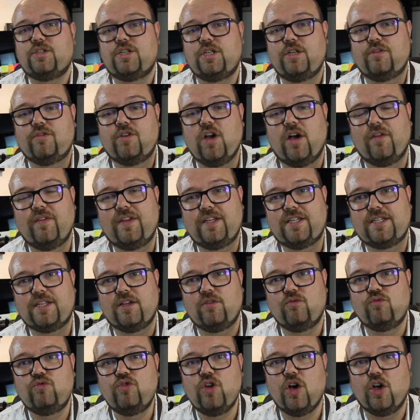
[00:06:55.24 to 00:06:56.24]
you've got this
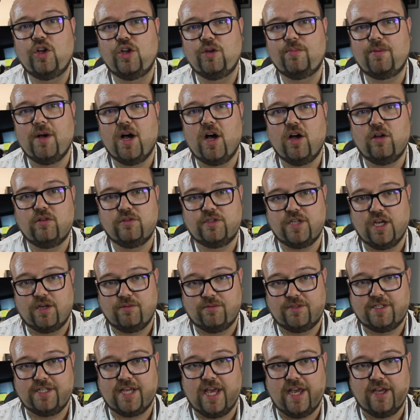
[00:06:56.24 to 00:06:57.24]
run up a whole
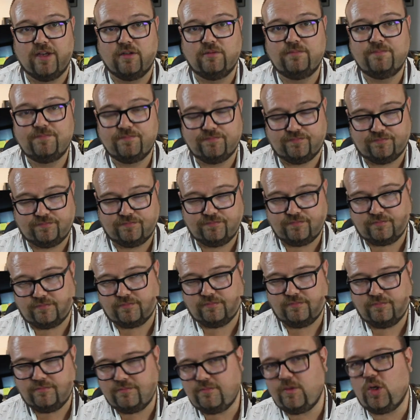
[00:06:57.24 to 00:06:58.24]
tone scale,
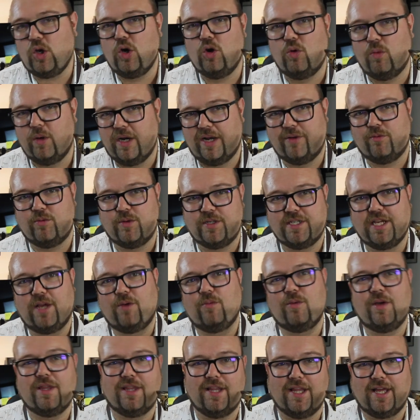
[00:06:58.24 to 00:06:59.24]
or whatever we say,
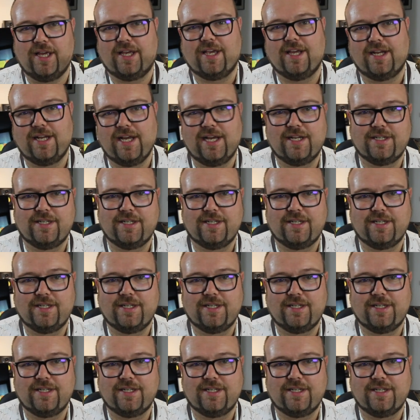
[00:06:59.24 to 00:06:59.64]
with like an